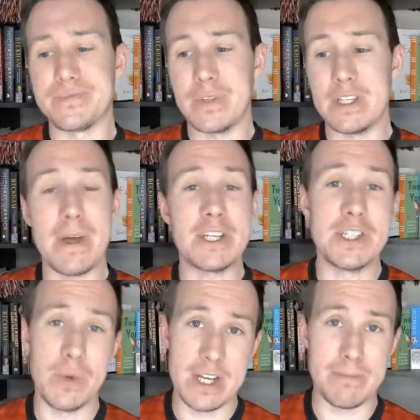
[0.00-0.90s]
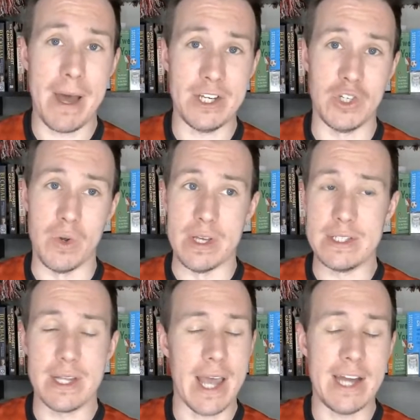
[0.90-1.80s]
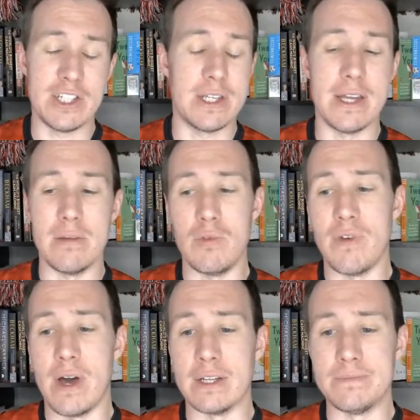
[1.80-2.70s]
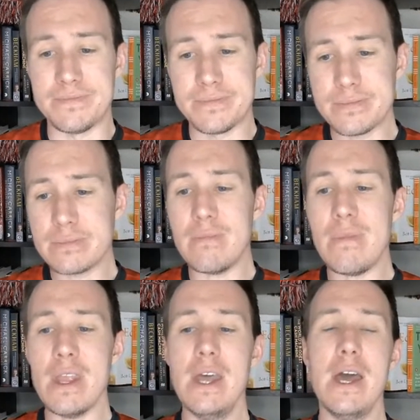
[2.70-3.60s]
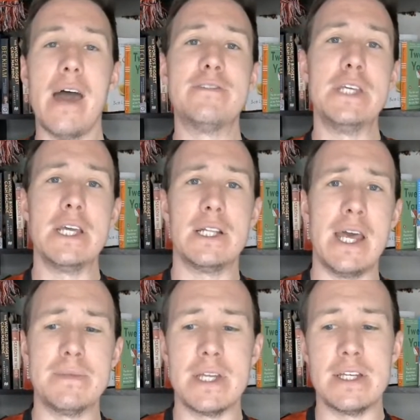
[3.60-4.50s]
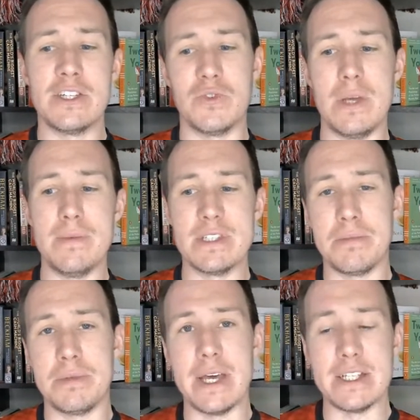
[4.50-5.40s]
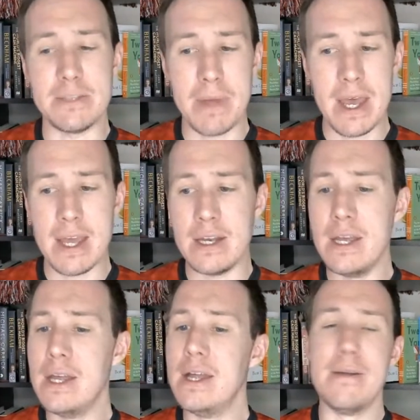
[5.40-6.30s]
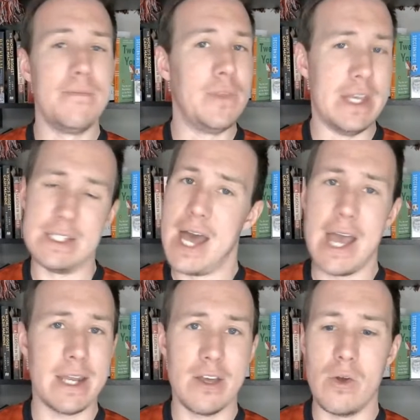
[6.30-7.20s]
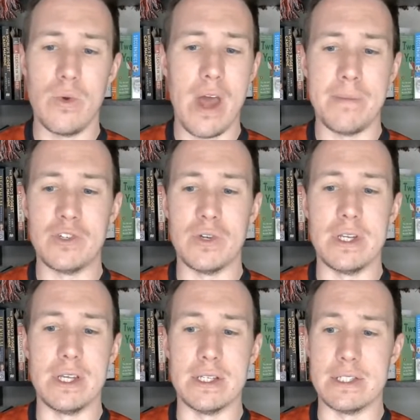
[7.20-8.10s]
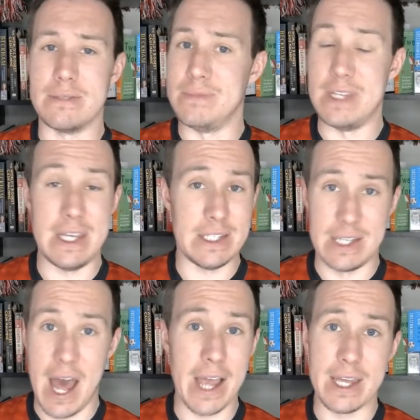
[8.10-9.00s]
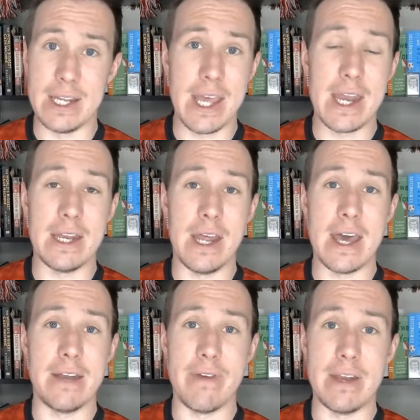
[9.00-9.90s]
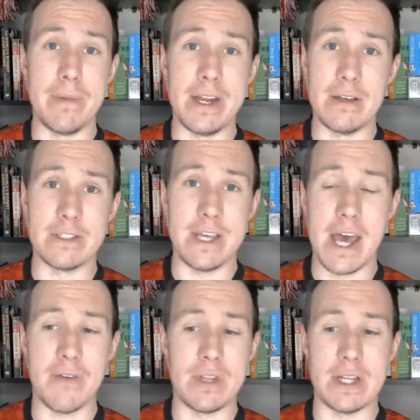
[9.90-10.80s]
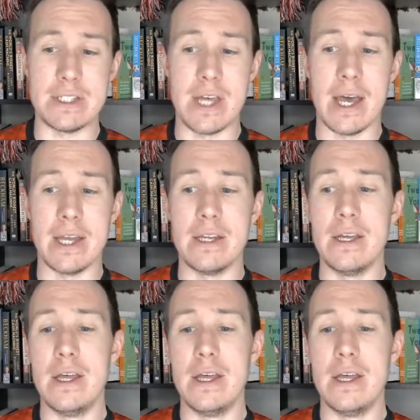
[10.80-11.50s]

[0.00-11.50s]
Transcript: especially when it's by choice. Like, I just tend to move on. I've seen claims that his dream is to play in Spain. He's not going to go Real Madrid because he's not going to get in ahead of anybody else they have in that side.